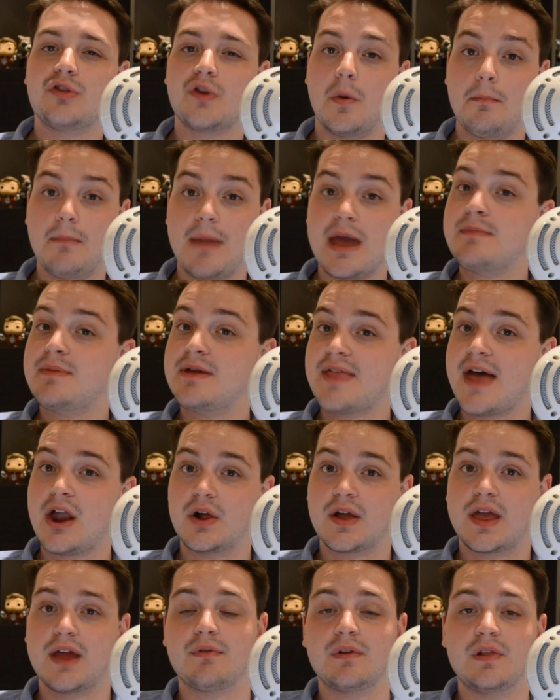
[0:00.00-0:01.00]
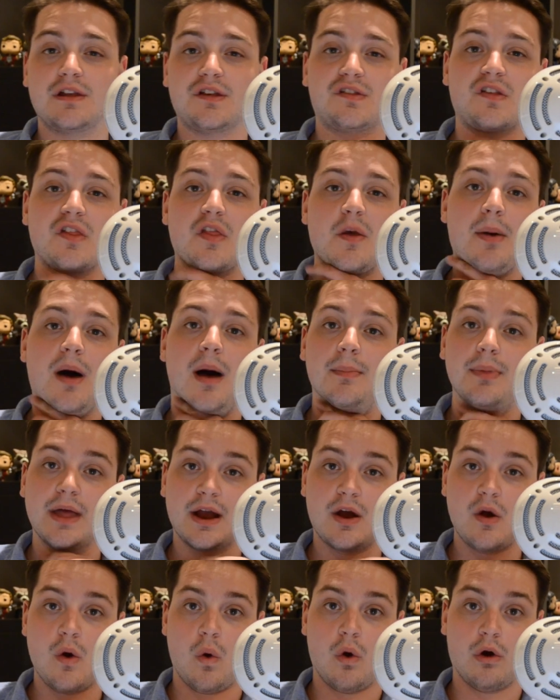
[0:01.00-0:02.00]
So maybe that'll get released to the
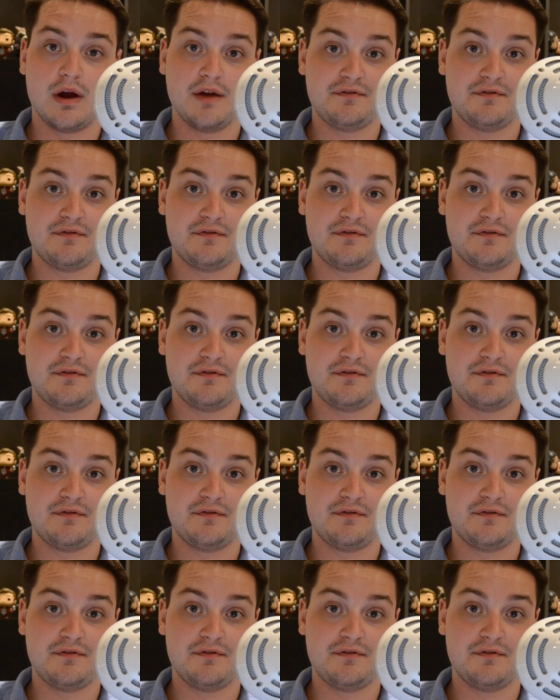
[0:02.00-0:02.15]
public,